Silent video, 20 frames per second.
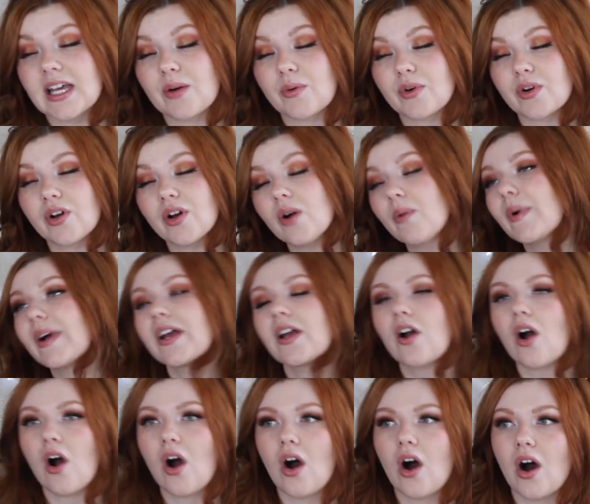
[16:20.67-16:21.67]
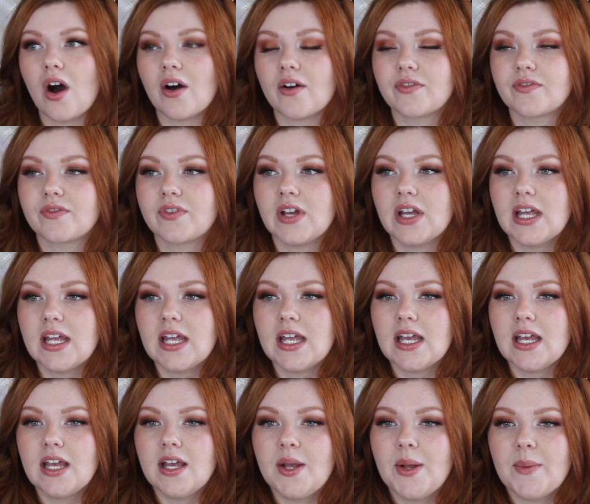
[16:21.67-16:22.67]
They were going off
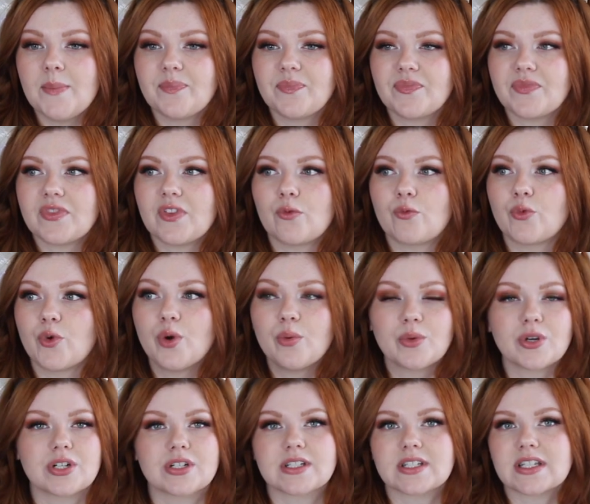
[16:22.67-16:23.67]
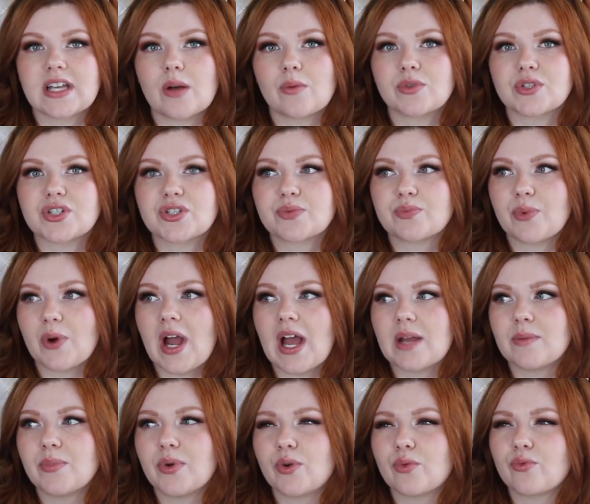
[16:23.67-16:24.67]
rumors that were
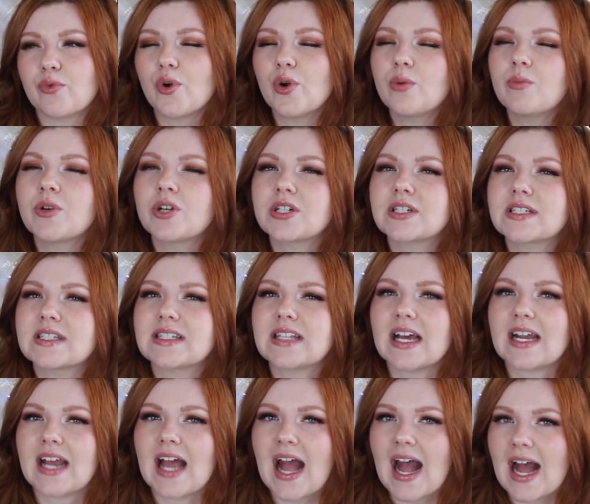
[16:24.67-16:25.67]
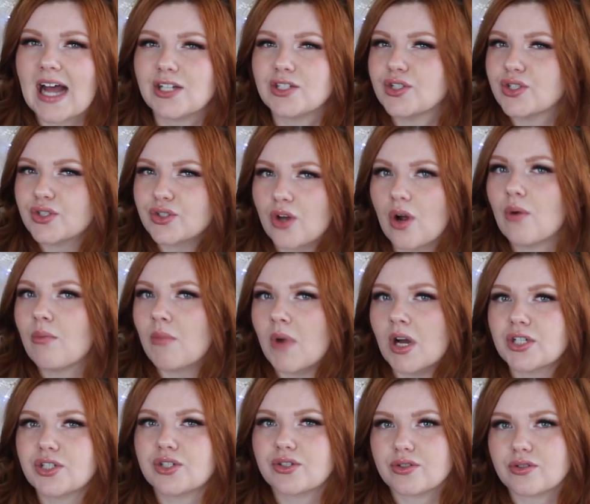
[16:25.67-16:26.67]
spread, but rumors that had so
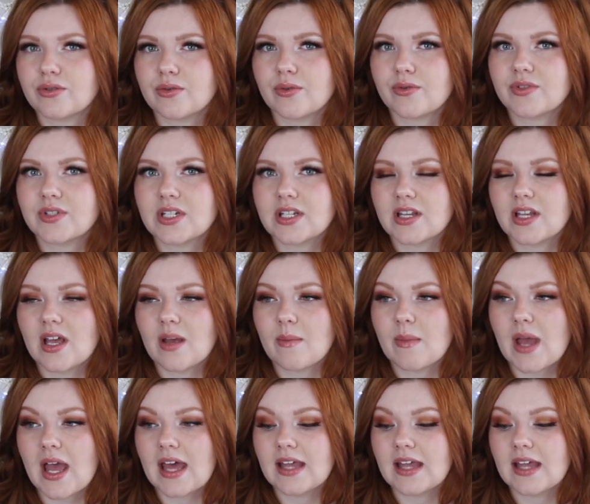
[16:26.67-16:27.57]
much truth to them,